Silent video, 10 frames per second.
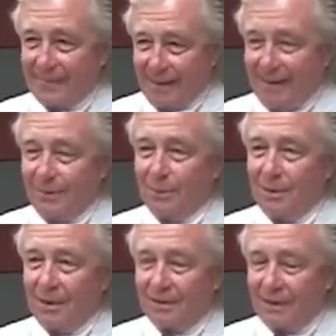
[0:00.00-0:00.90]
It
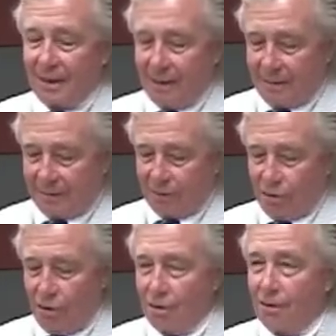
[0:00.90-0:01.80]
was. I got the
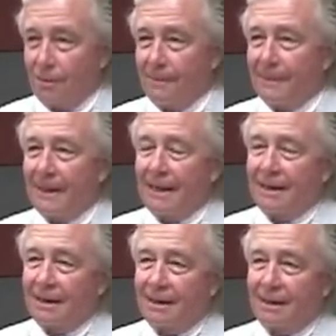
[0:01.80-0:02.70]
call.
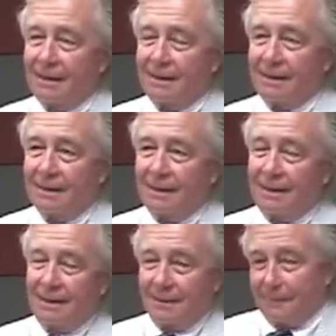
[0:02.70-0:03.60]

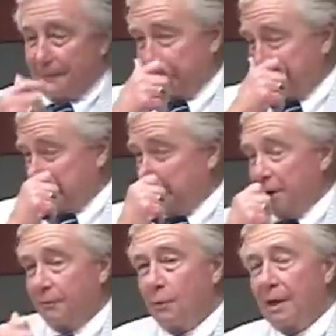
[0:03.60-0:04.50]

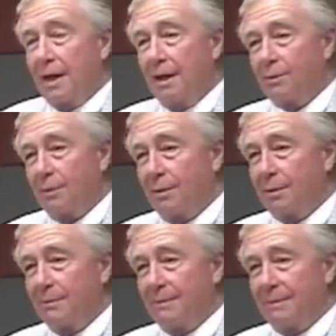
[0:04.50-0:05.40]
These 4 guys were
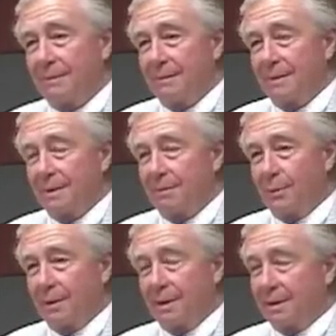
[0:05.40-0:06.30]
on
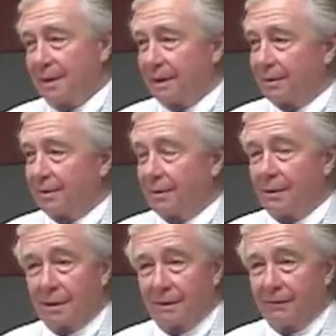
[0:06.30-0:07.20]
board the Texas
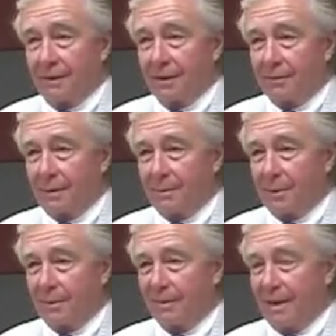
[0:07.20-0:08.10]
Star, converted shrimp
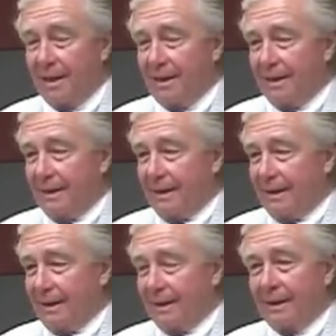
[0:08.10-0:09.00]
boat.
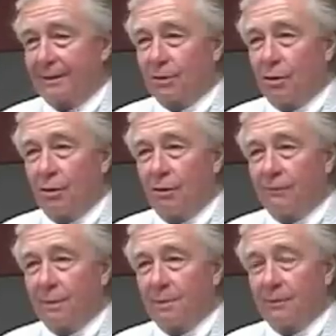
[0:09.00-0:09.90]
And I got the call
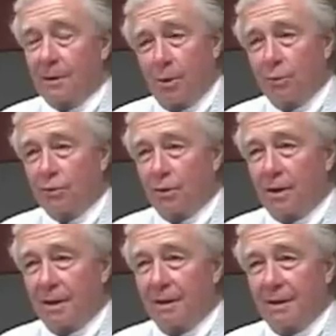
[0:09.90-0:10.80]
from the Coast
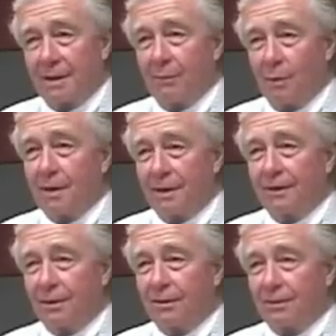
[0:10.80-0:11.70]
Guard that they wanted to
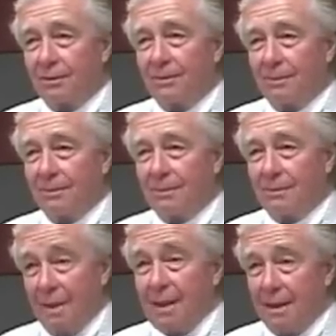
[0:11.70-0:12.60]
talk to
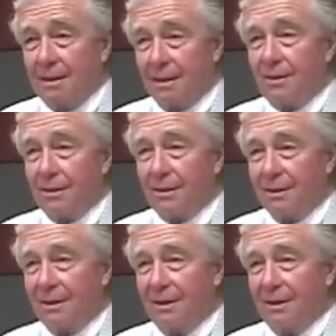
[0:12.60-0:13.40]
me, a lawyer.